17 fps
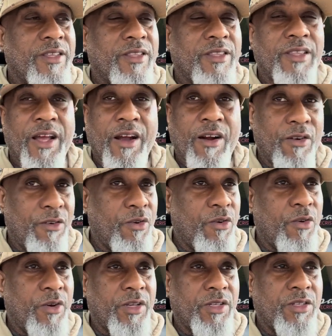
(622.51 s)
There are
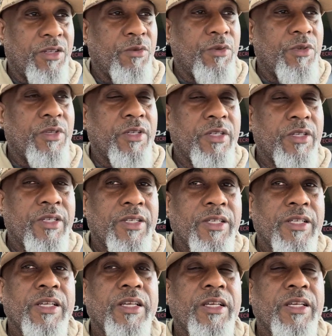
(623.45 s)
no excuses.
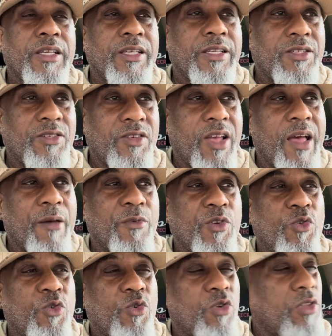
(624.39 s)
It's time to
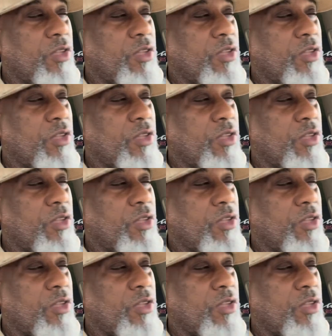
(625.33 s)
do it.